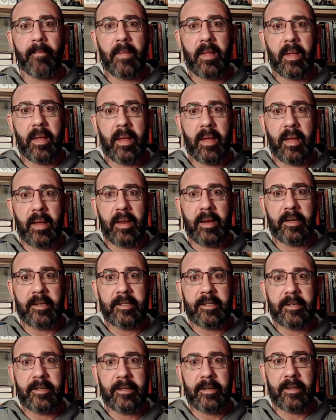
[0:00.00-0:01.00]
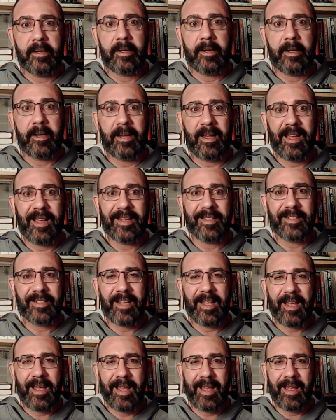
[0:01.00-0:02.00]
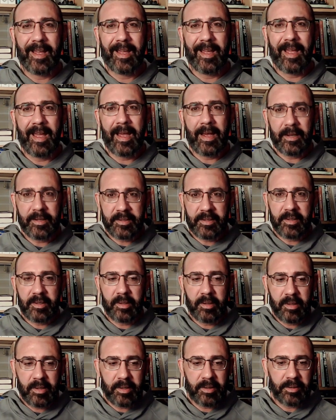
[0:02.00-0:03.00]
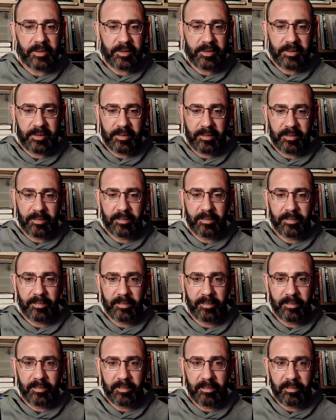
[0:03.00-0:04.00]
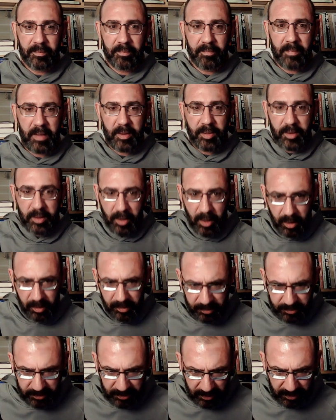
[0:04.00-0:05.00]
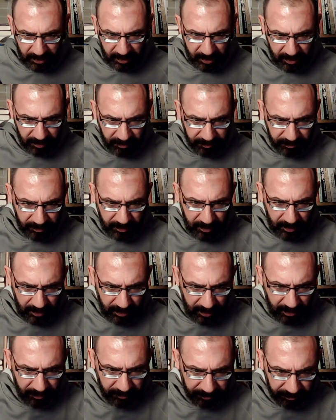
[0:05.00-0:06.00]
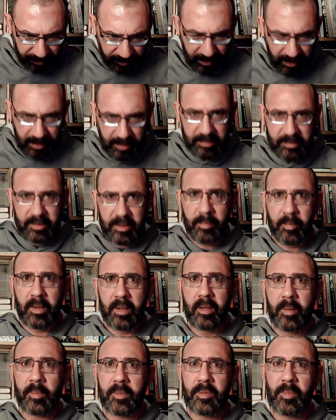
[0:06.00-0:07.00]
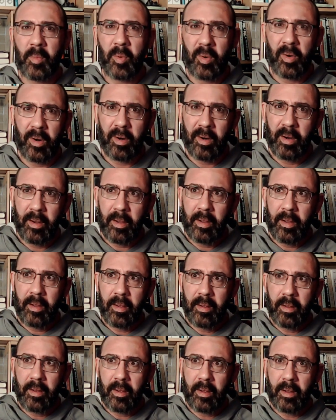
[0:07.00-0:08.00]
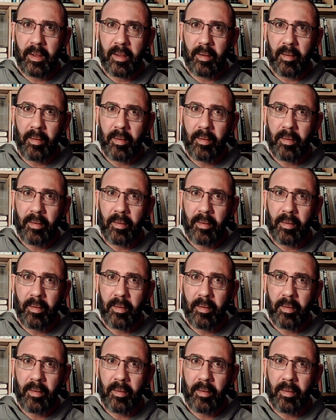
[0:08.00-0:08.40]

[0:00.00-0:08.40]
And as this methodology kind of inflates and becomes more a